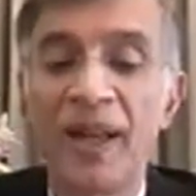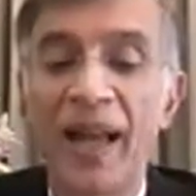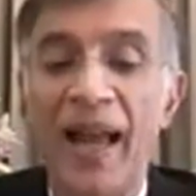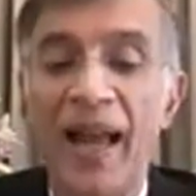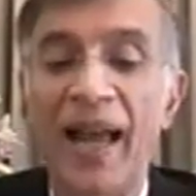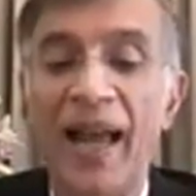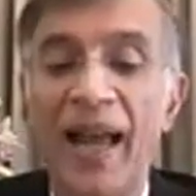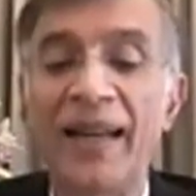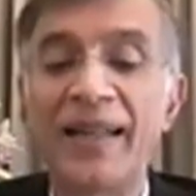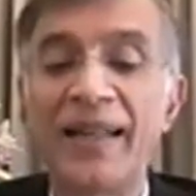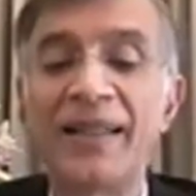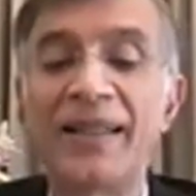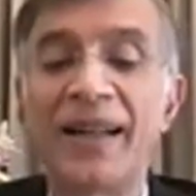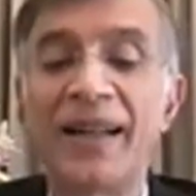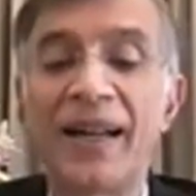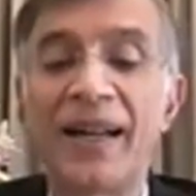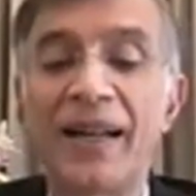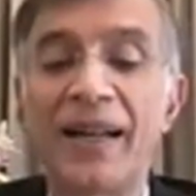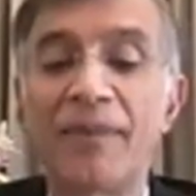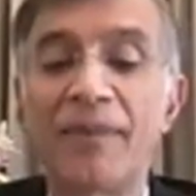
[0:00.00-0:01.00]
and
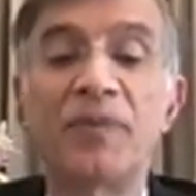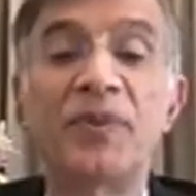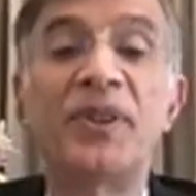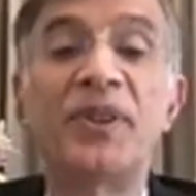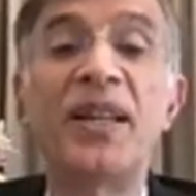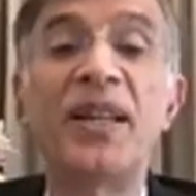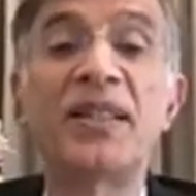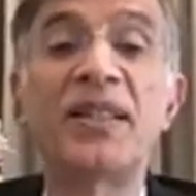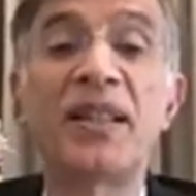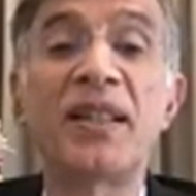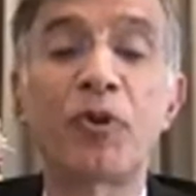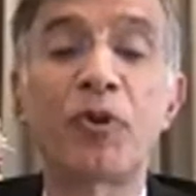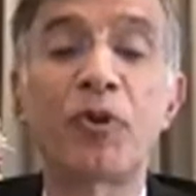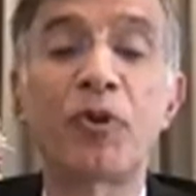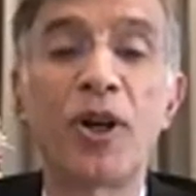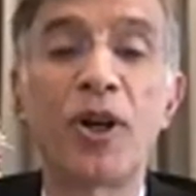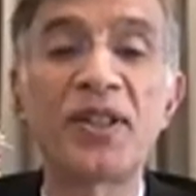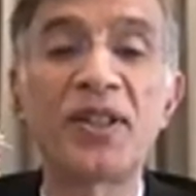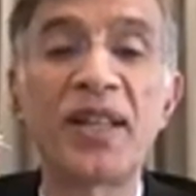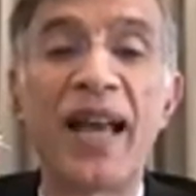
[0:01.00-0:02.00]
this of
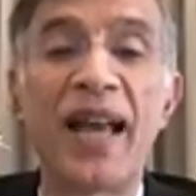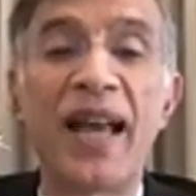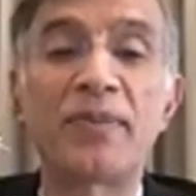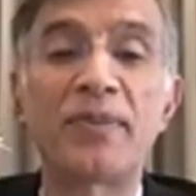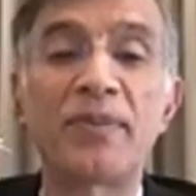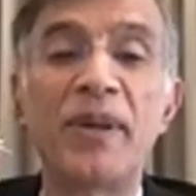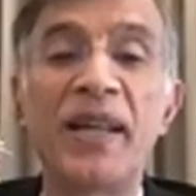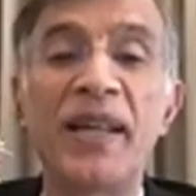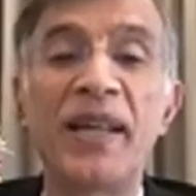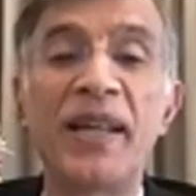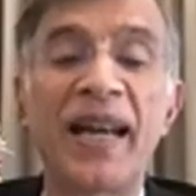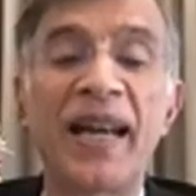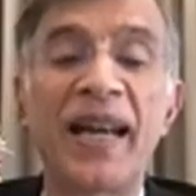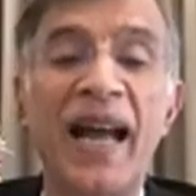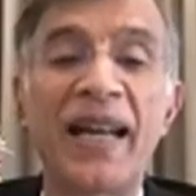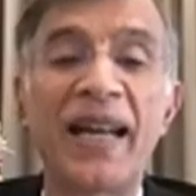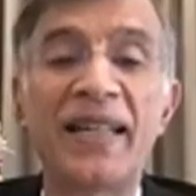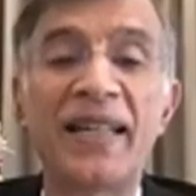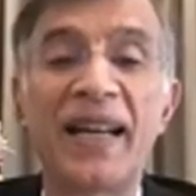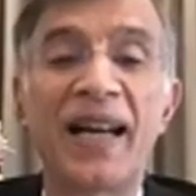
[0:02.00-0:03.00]
course has been an
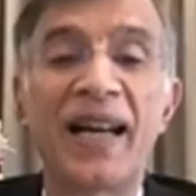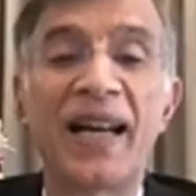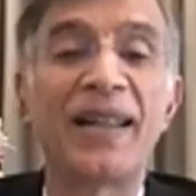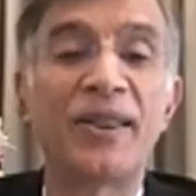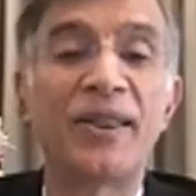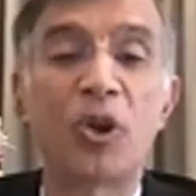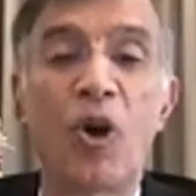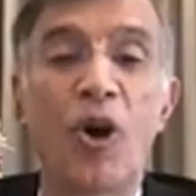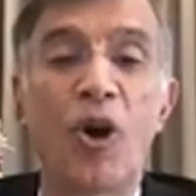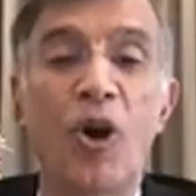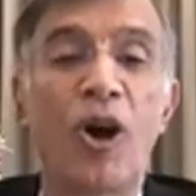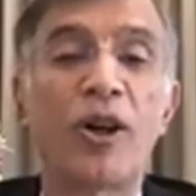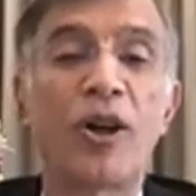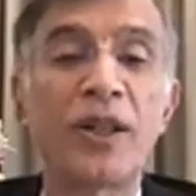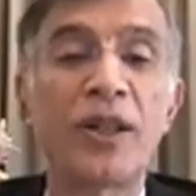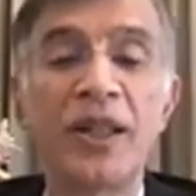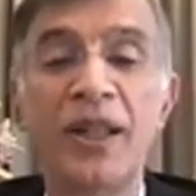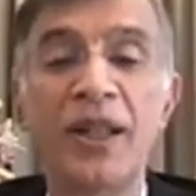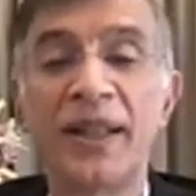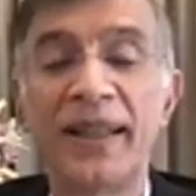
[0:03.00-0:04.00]
idea and
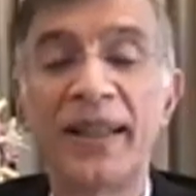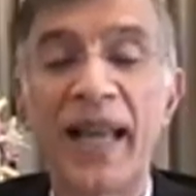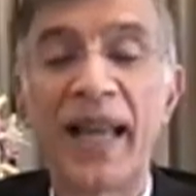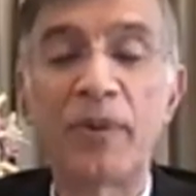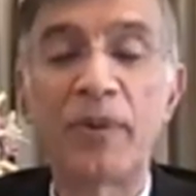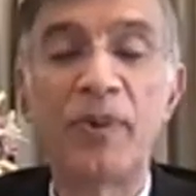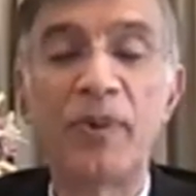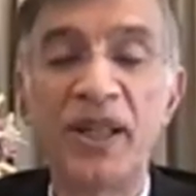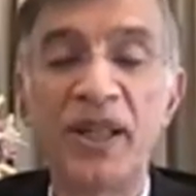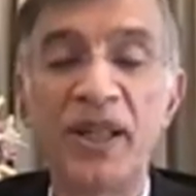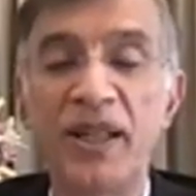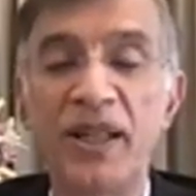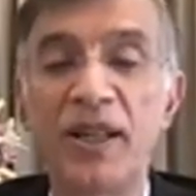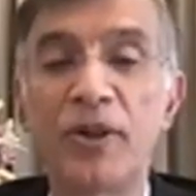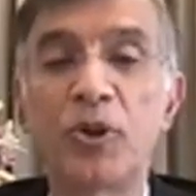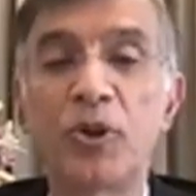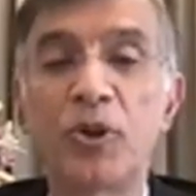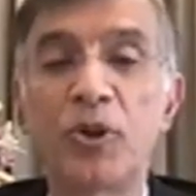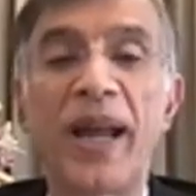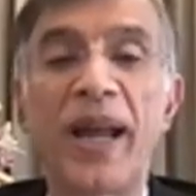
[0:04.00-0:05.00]
thought that we
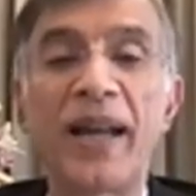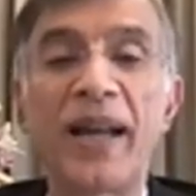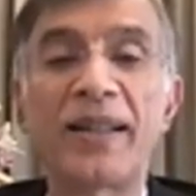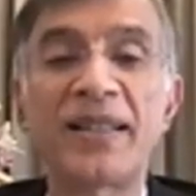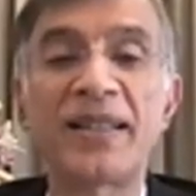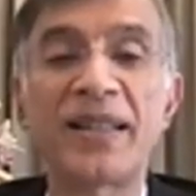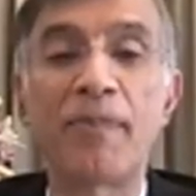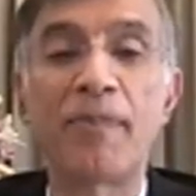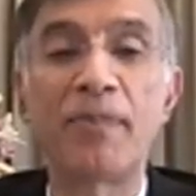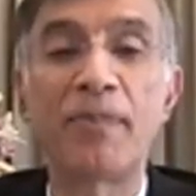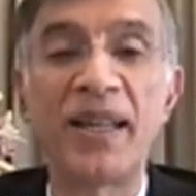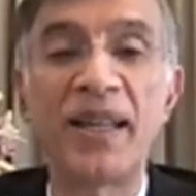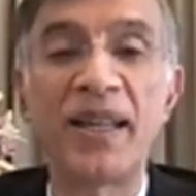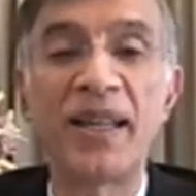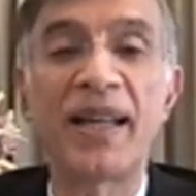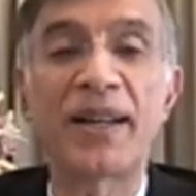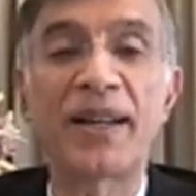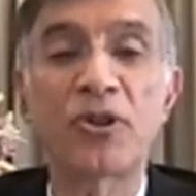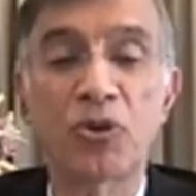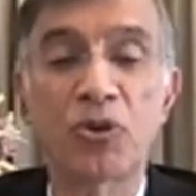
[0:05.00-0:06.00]
needed to get
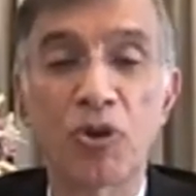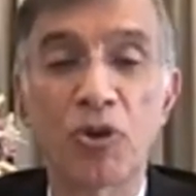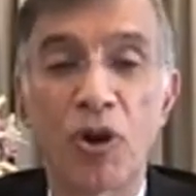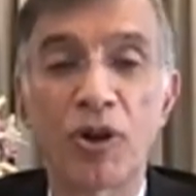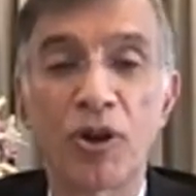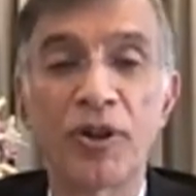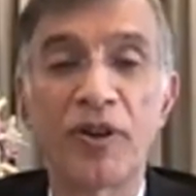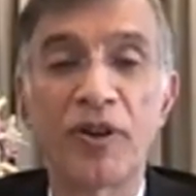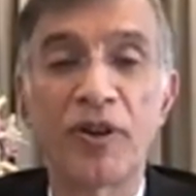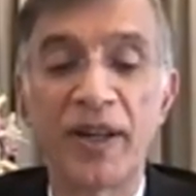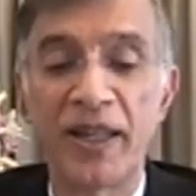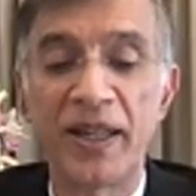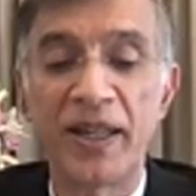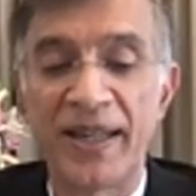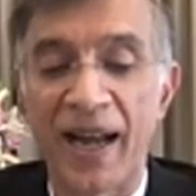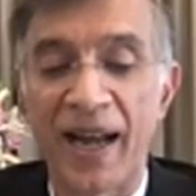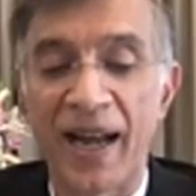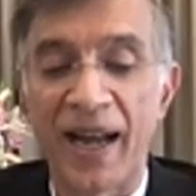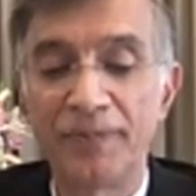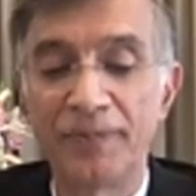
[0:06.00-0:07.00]
something extraordinary
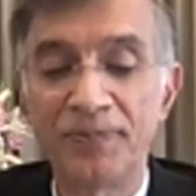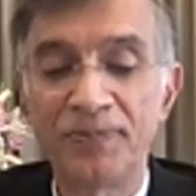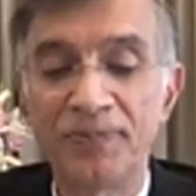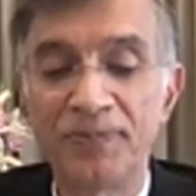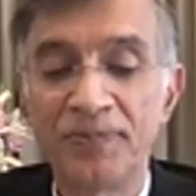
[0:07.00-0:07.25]
done.